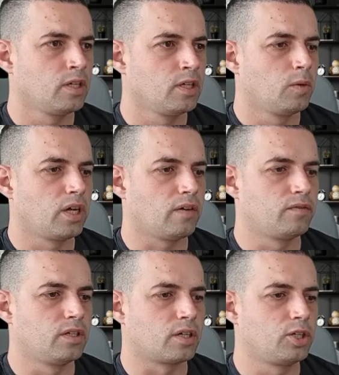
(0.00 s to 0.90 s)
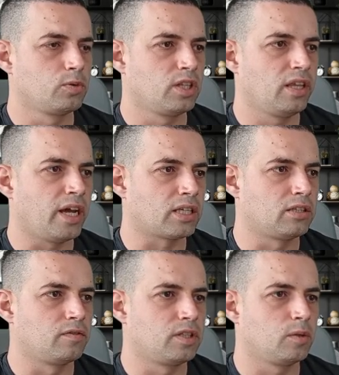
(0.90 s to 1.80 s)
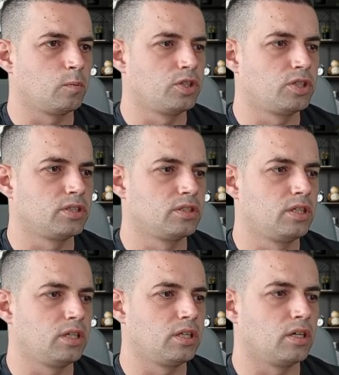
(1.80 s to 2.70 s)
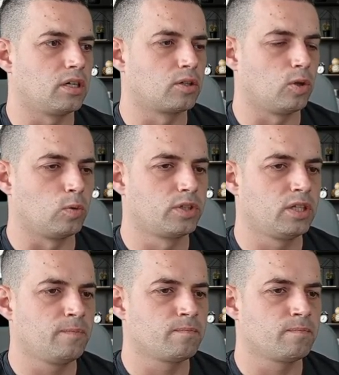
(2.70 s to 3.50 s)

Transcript: We have the currently active theme, which is the glow theme.